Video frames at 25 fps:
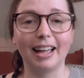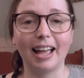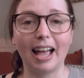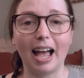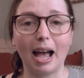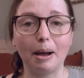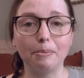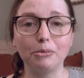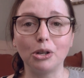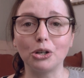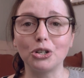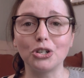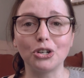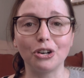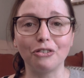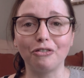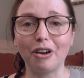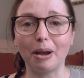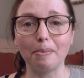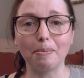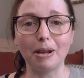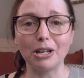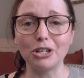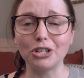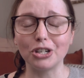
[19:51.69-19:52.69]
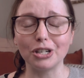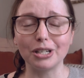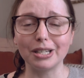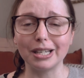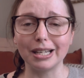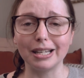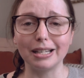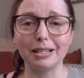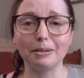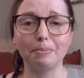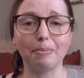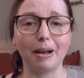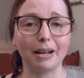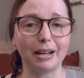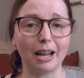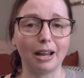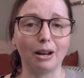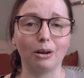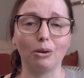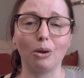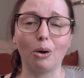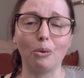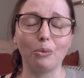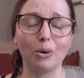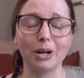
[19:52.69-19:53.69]
I'm not sure if I mentioned it, but I
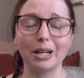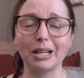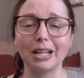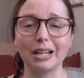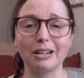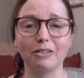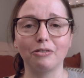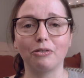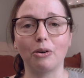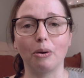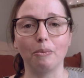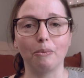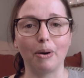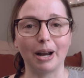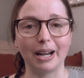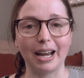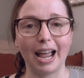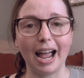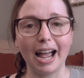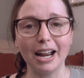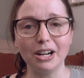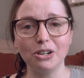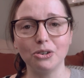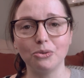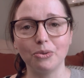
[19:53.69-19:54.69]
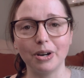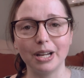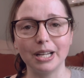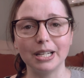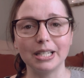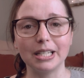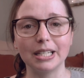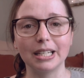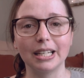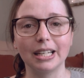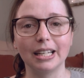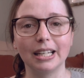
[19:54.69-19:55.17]
lowered it from 100.